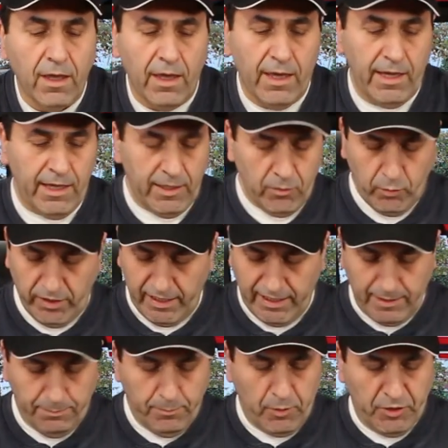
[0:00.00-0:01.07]
and we're
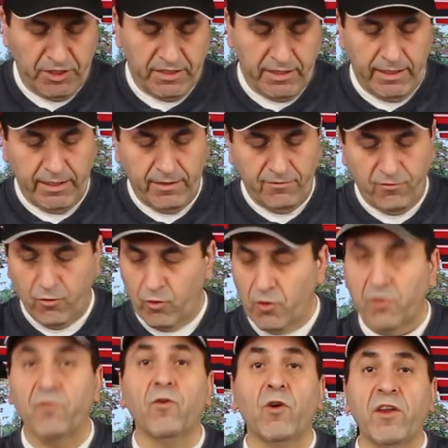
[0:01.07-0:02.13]
gonna put it in
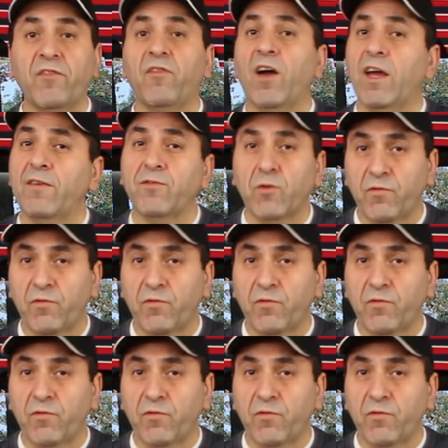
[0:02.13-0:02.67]
for 45